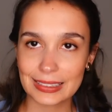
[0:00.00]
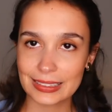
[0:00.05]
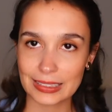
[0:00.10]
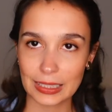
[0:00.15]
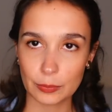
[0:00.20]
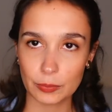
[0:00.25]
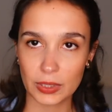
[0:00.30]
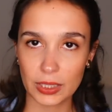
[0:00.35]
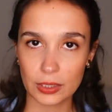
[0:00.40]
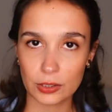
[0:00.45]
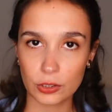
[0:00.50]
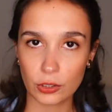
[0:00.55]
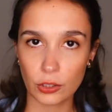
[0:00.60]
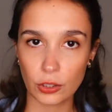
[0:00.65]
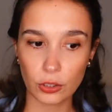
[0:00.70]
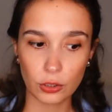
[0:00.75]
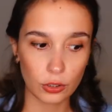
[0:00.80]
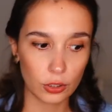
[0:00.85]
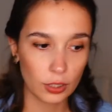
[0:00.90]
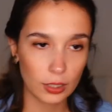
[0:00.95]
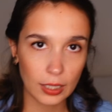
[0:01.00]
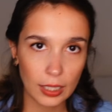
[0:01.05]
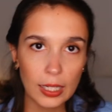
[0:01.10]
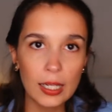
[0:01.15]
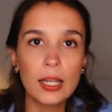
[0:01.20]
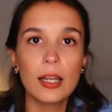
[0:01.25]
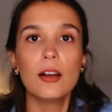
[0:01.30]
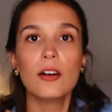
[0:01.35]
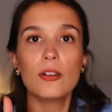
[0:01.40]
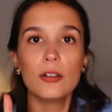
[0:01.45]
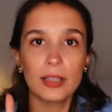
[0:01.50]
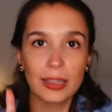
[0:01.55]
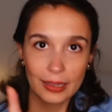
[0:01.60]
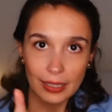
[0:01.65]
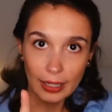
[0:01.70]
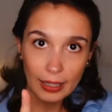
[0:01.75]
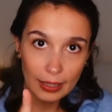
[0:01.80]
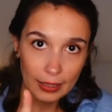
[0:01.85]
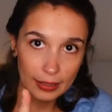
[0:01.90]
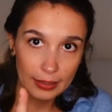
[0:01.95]
something to your look.
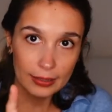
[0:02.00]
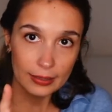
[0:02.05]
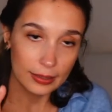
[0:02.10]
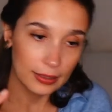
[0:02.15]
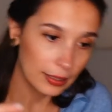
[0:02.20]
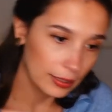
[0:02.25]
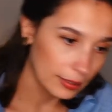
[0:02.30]
Like,